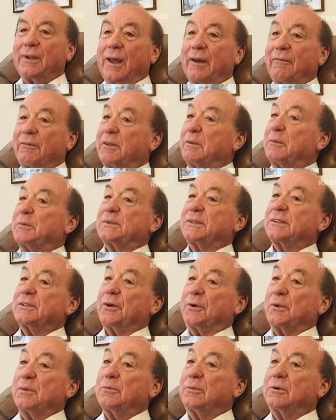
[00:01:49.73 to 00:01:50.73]
Everything was
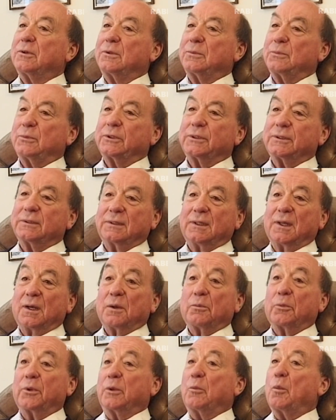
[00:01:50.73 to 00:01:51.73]
shot in Bournemouth,
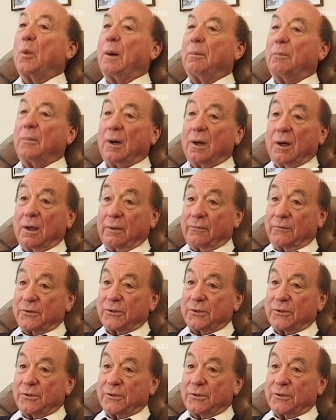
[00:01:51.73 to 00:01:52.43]
within 1 mile of the